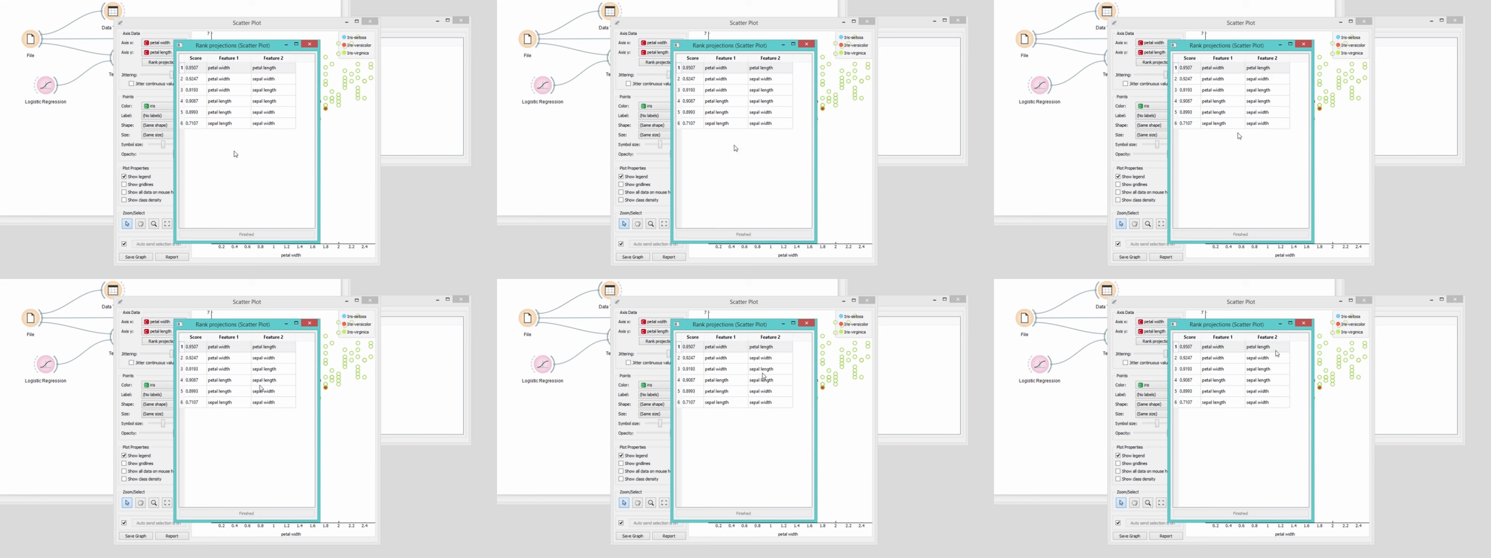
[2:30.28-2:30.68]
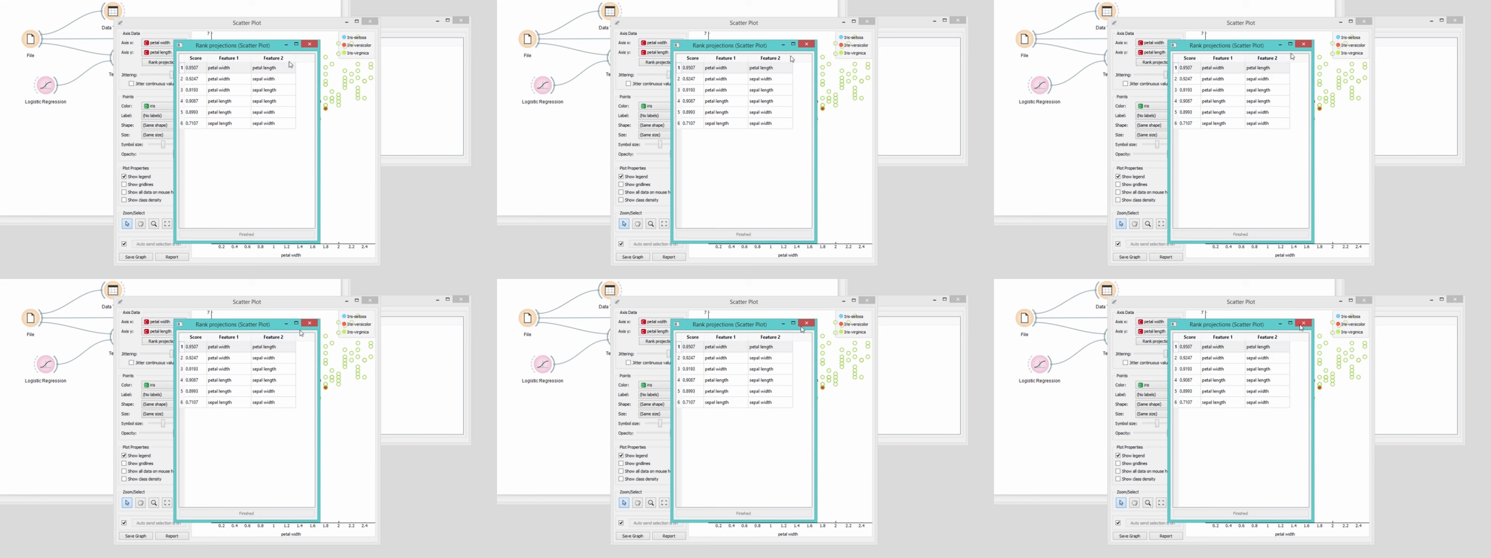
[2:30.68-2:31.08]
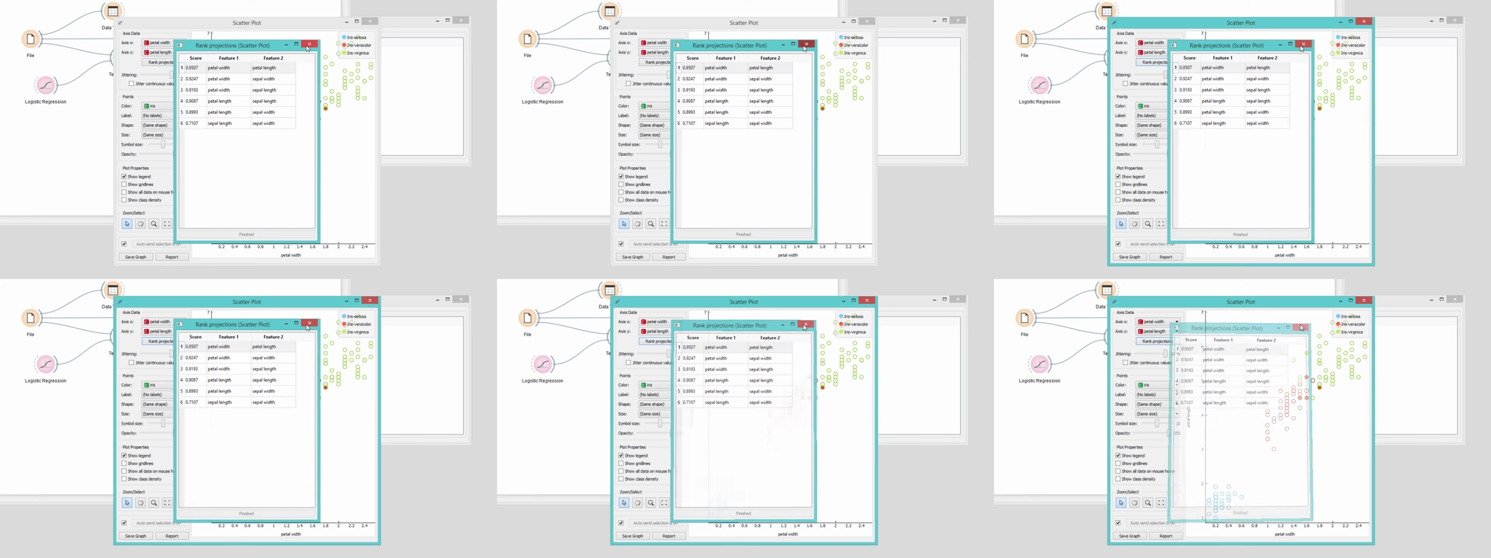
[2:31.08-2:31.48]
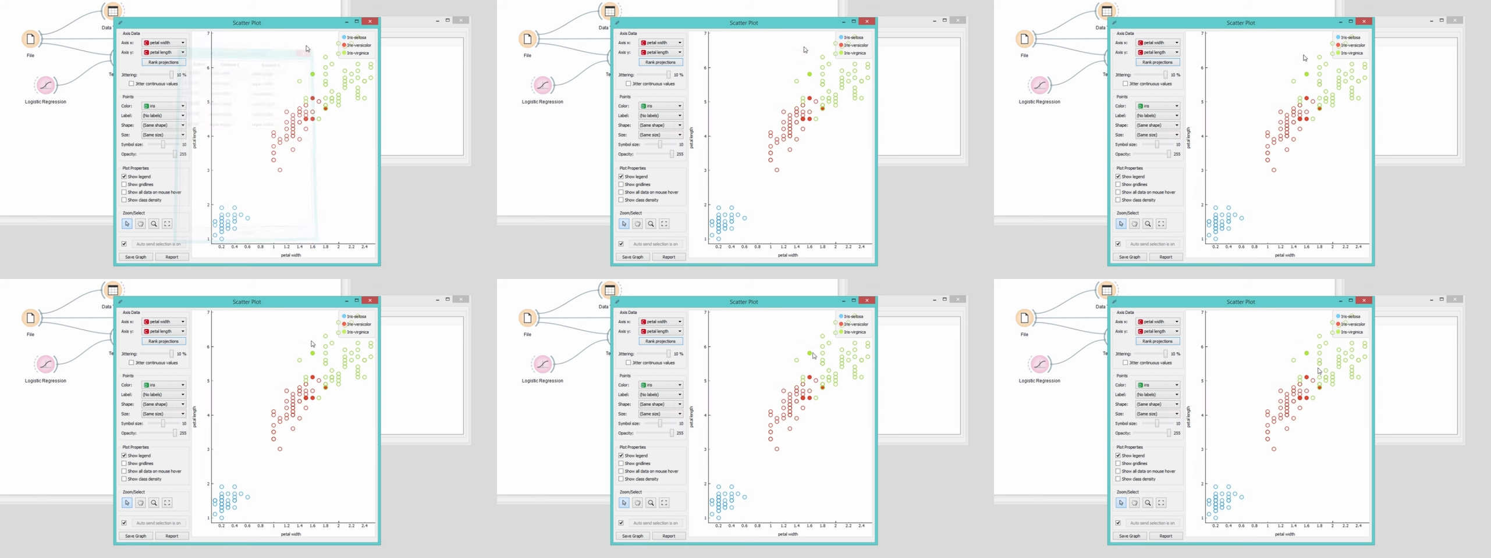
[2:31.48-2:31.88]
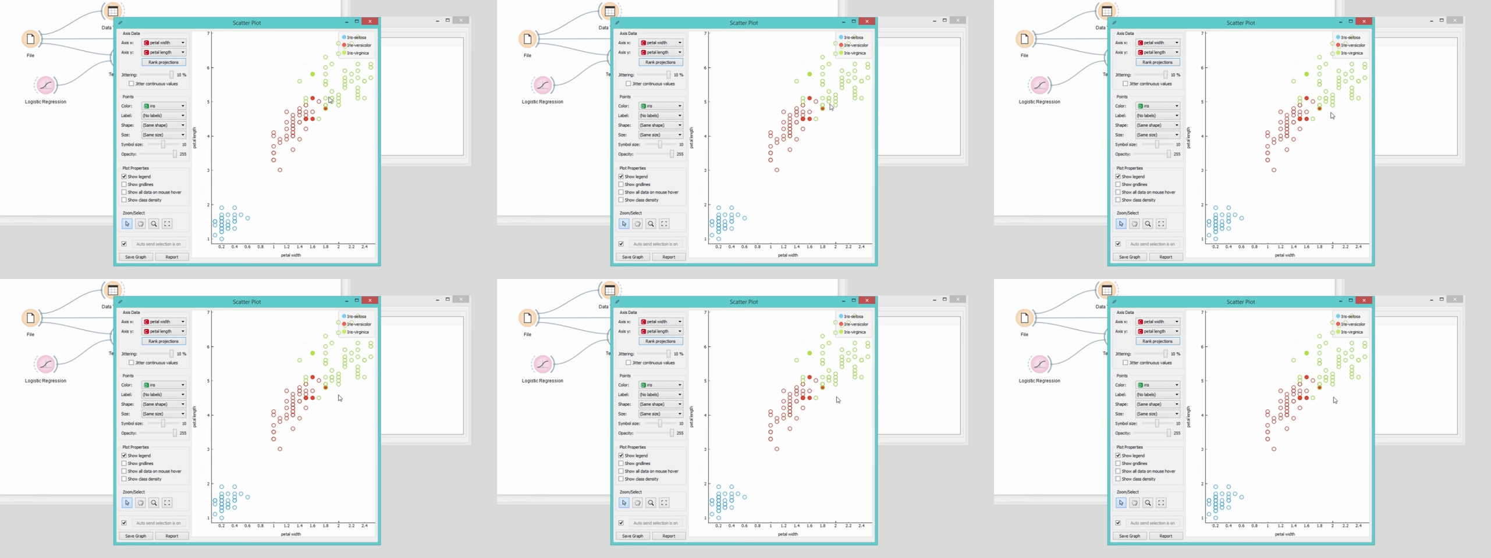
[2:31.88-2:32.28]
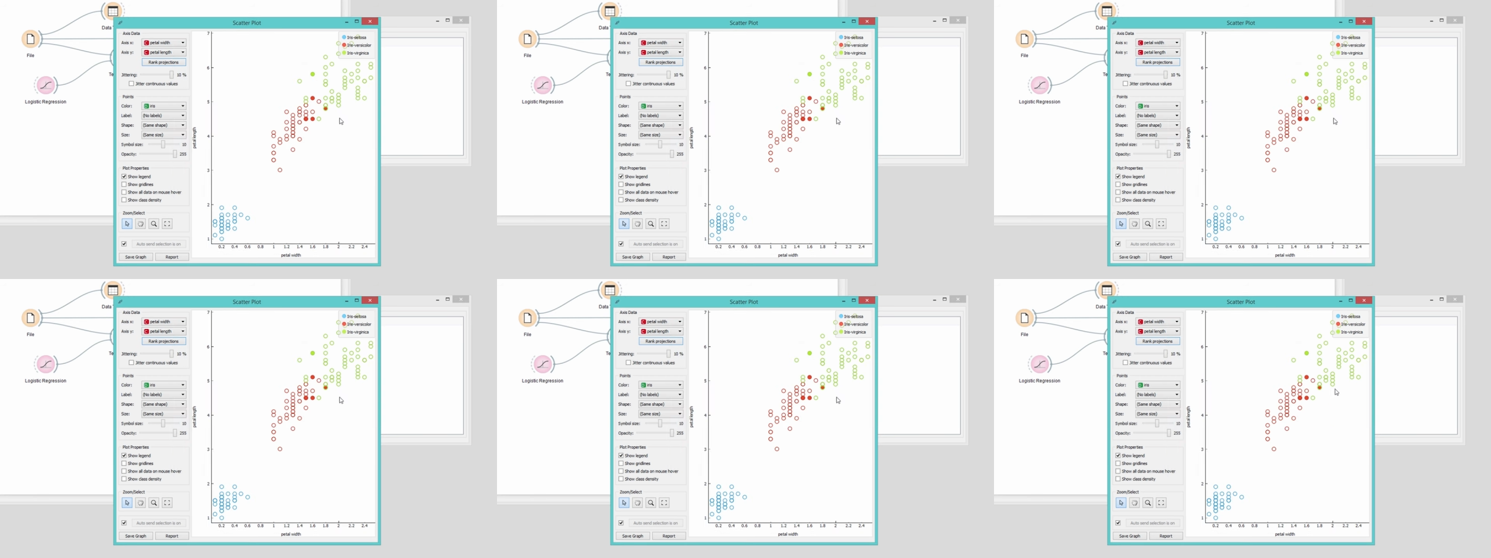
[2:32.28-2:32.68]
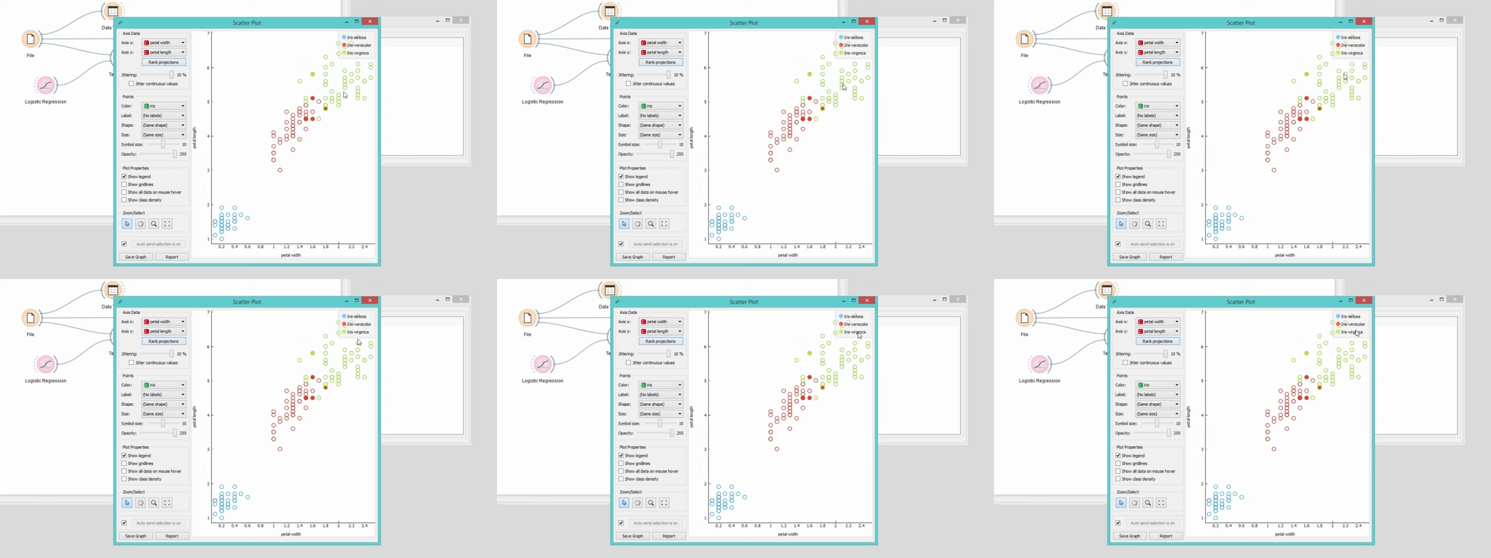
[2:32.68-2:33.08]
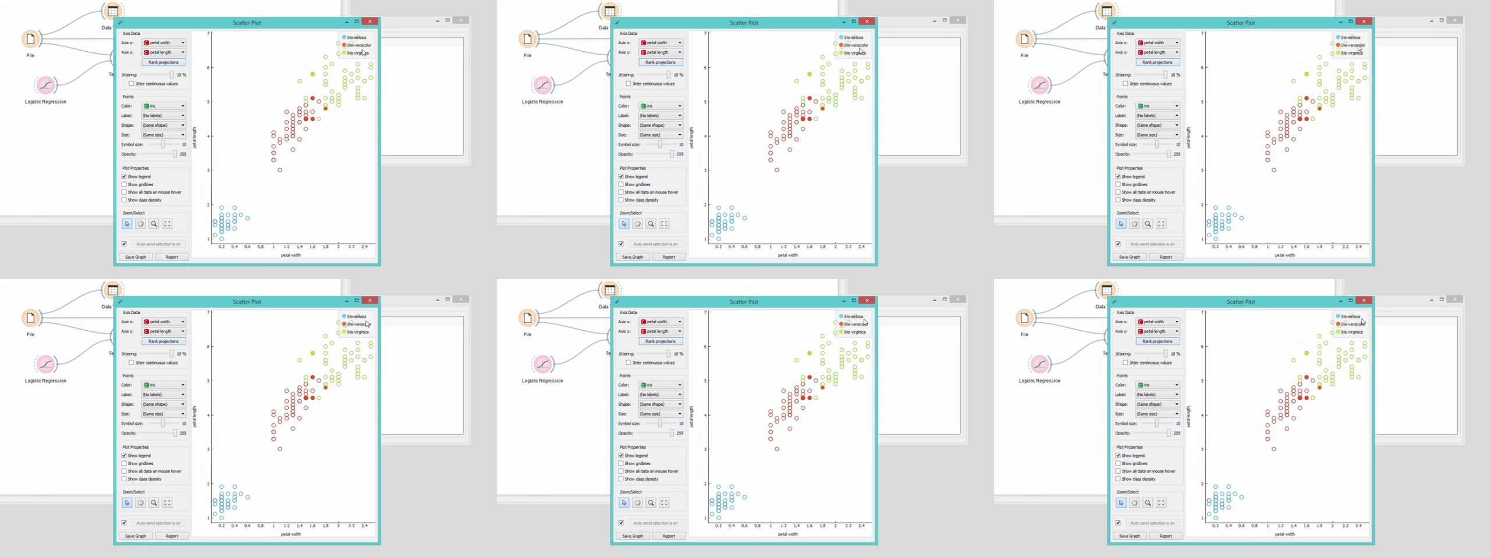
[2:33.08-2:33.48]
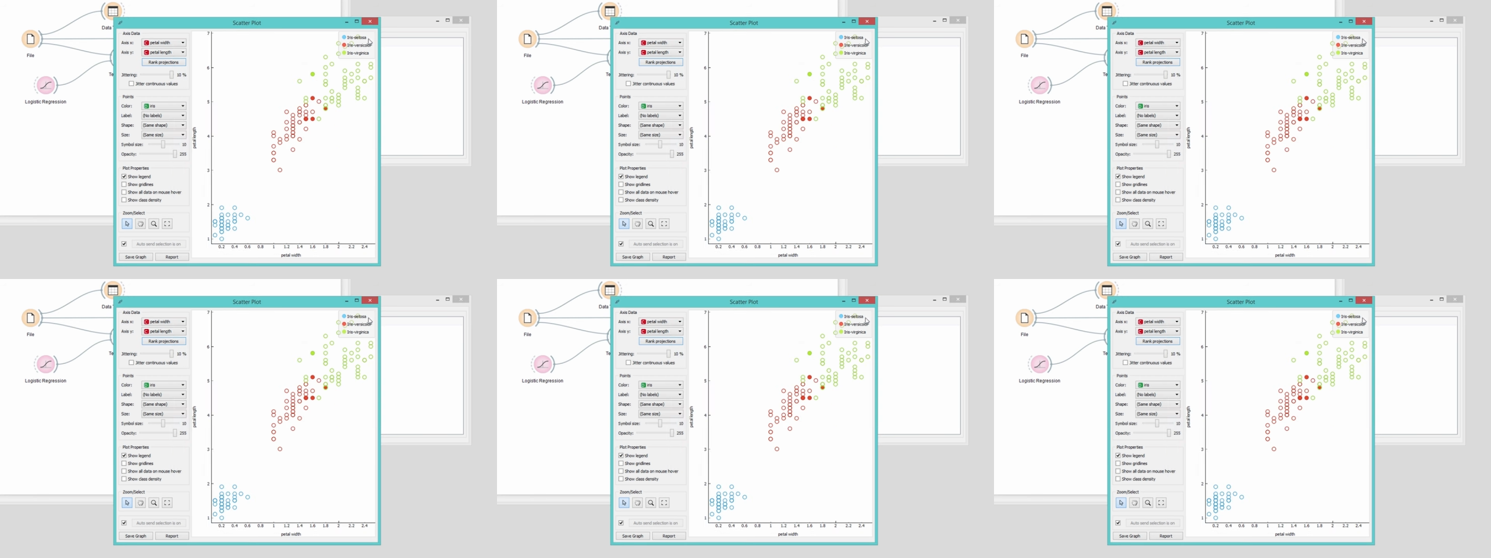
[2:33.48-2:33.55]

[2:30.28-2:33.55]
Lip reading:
(no speaker visible)